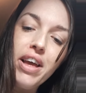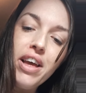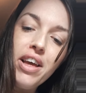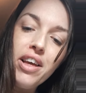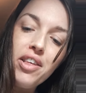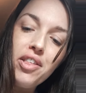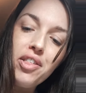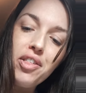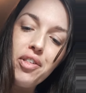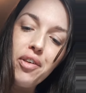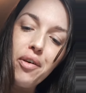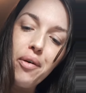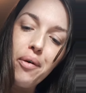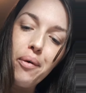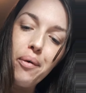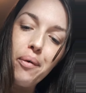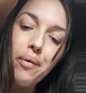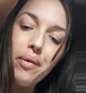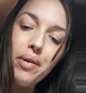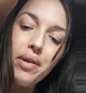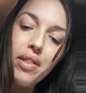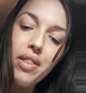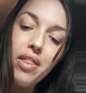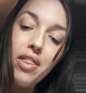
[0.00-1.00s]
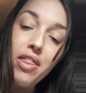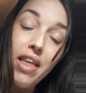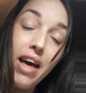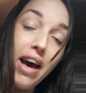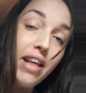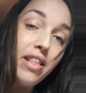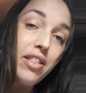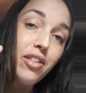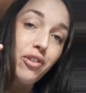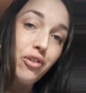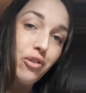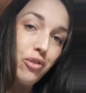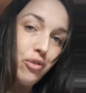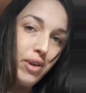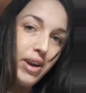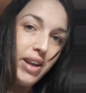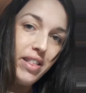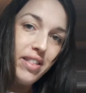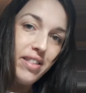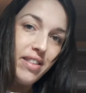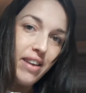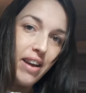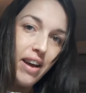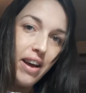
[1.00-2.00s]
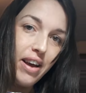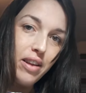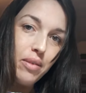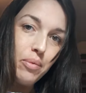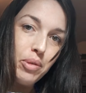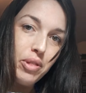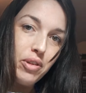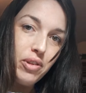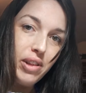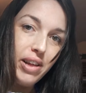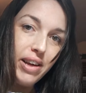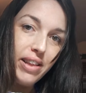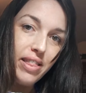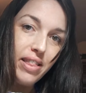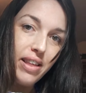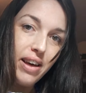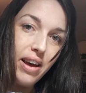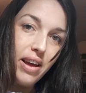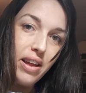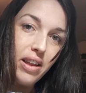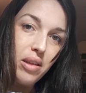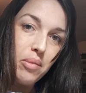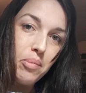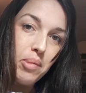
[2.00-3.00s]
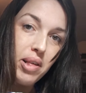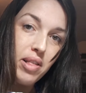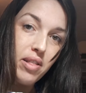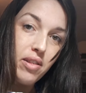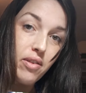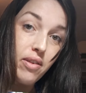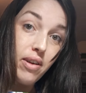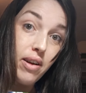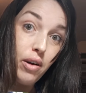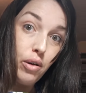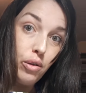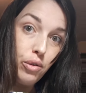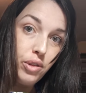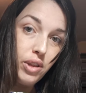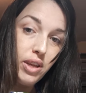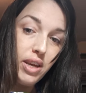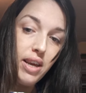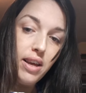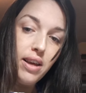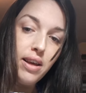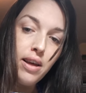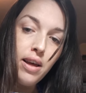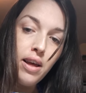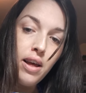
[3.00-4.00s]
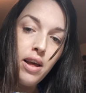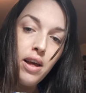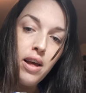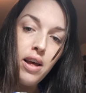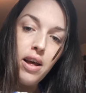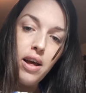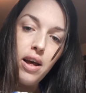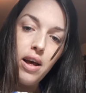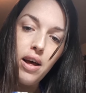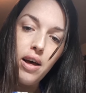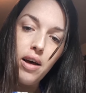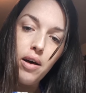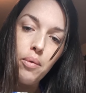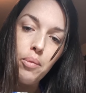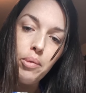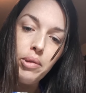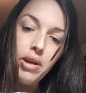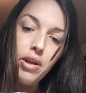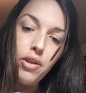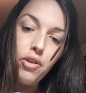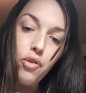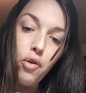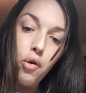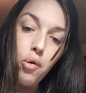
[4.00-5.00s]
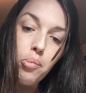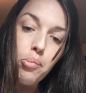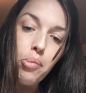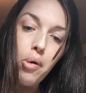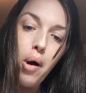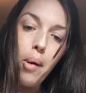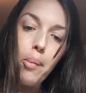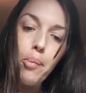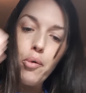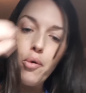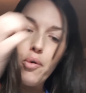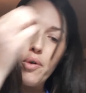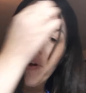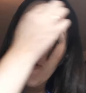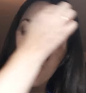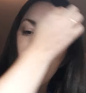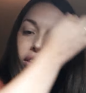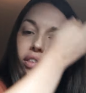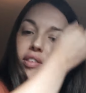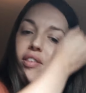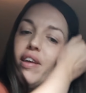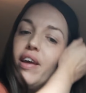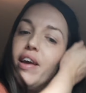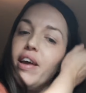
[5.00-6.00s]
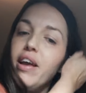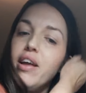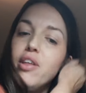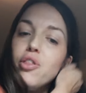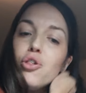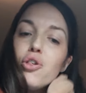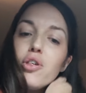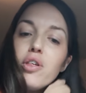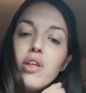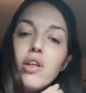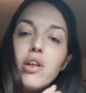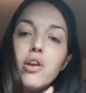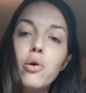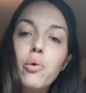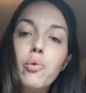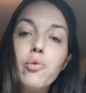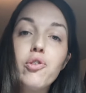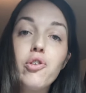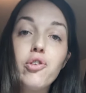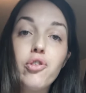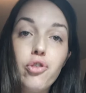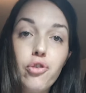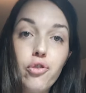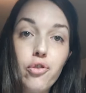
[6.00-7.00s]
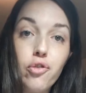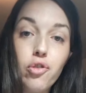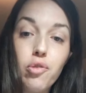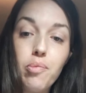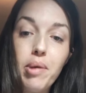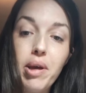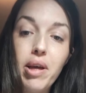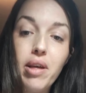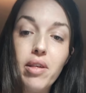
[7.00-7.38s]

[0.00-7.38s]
So that's a great sign when they're like that. It means they're healthy. When they don't popcorn at this age, it always concerns me because